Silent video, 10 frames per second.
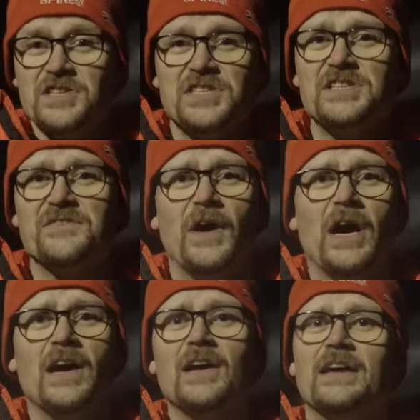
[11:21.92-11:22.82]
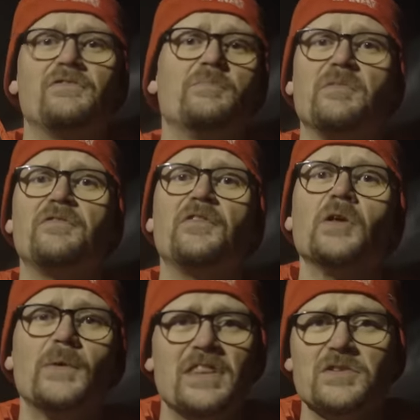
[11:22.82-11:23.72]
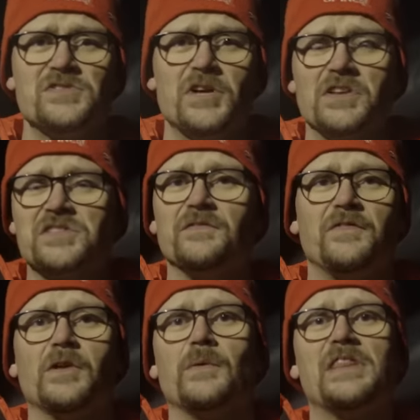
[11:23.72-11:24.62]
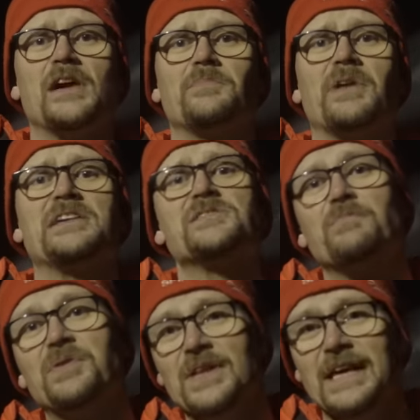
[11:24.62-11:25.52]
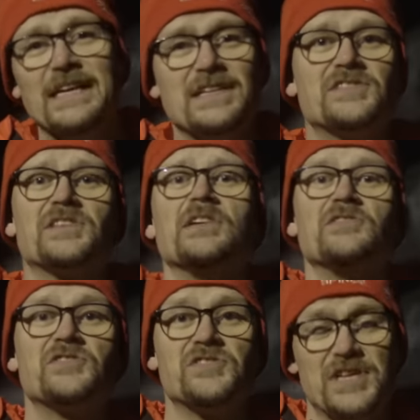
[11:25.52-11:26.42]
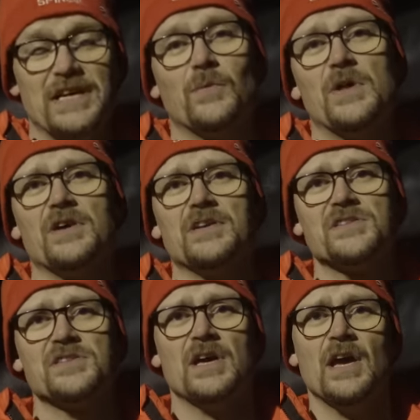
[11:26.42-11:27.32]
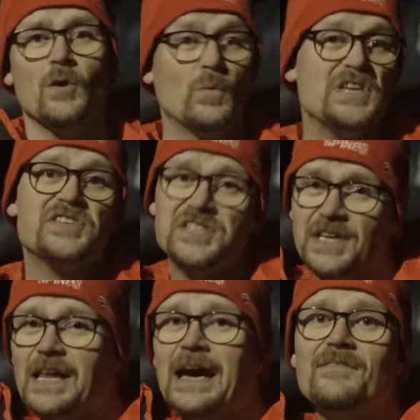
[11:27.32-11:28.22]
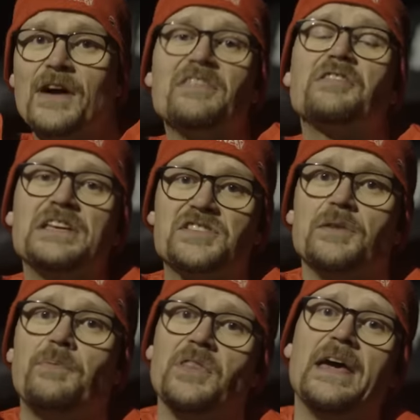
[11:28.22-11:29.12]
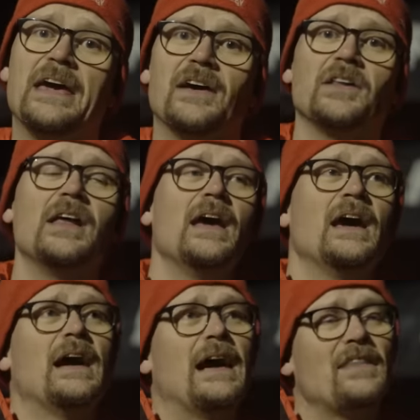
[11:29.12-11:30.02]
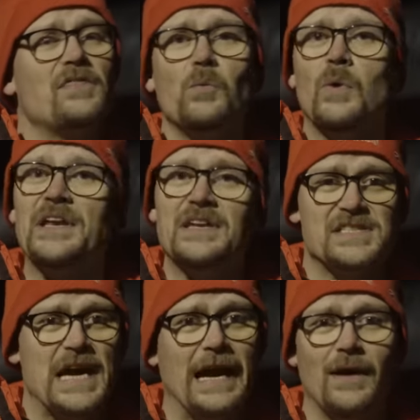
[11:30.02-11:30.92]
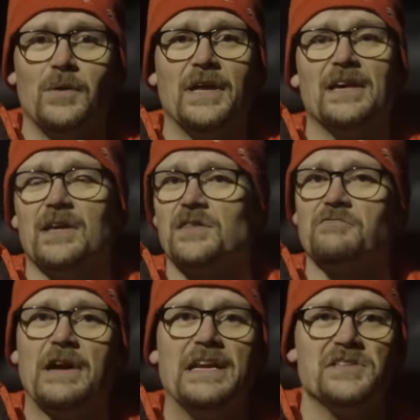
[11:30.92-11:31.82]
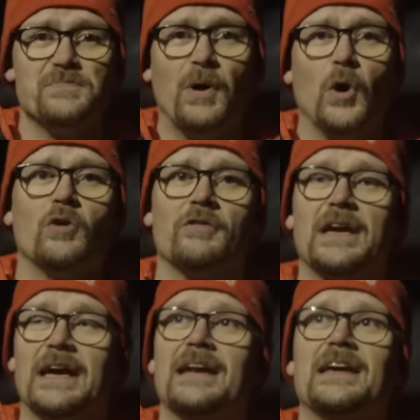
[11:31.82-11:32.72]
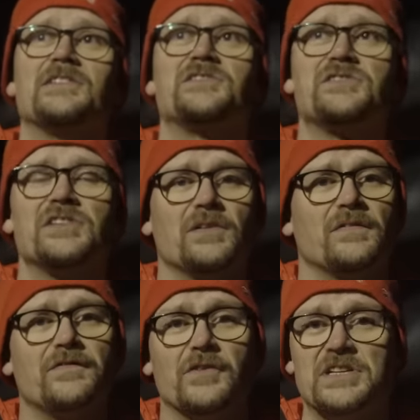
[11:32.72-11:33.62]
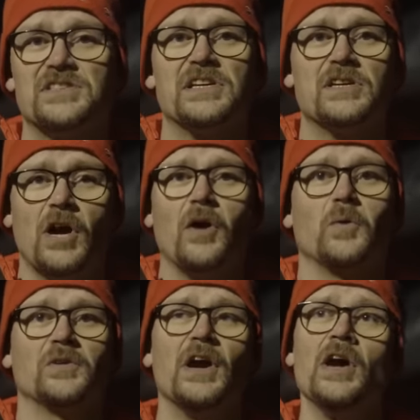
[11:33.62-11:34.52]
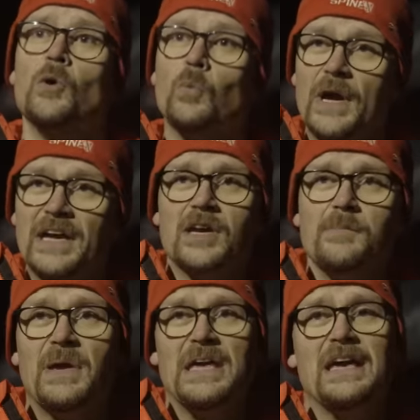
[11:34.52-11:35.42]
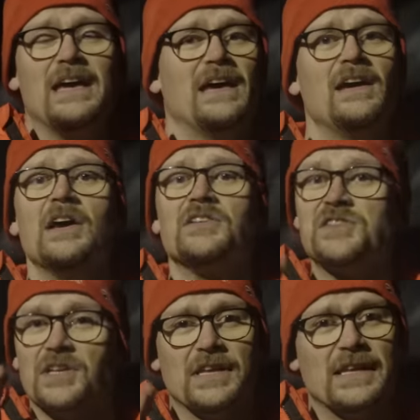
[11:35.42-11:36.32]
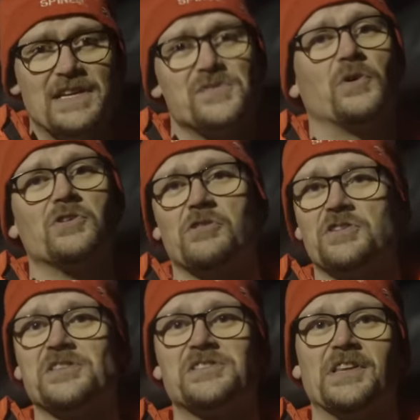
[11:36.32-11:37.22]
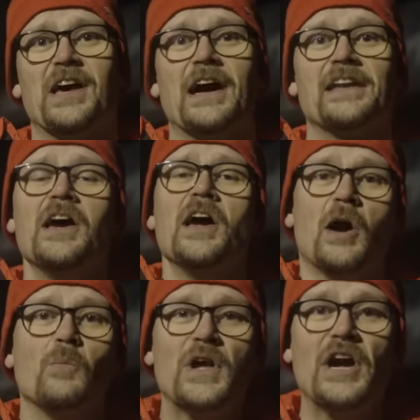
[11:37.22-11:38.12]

us this far, if you've been following those dots and following the updates, please stick with us. We still have athletes up on the hill and the wind is howling, the rain is pouring, and it is still freezing cold. We're gonna be here till the last one crosses the line, and we